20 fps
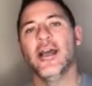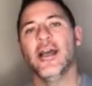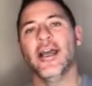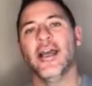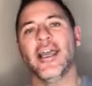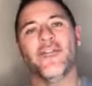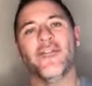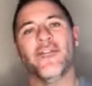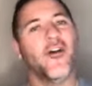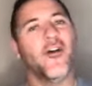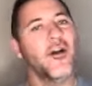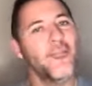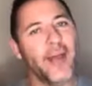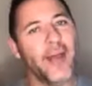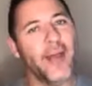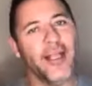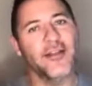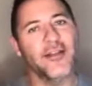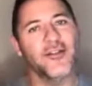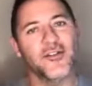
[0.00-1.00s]
If our
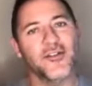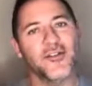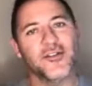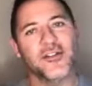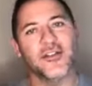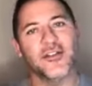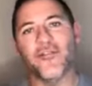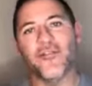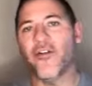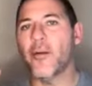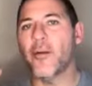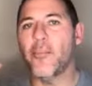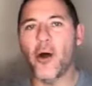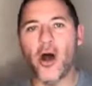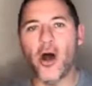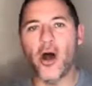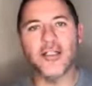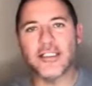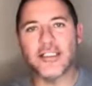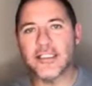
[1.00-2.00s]

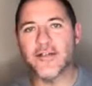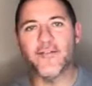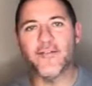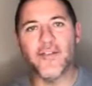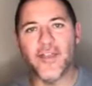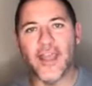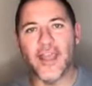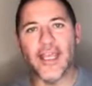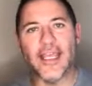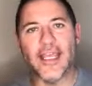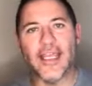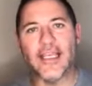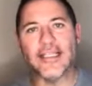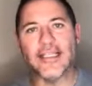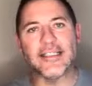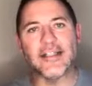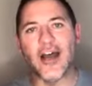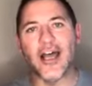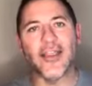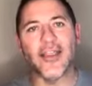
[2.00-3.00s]
positive thinking is
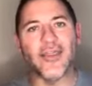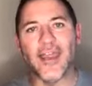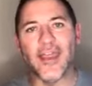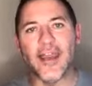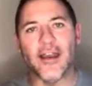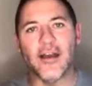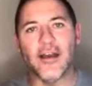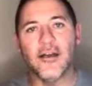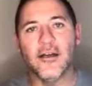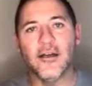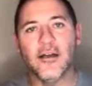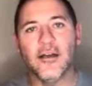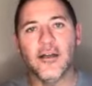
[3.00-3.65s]
not there,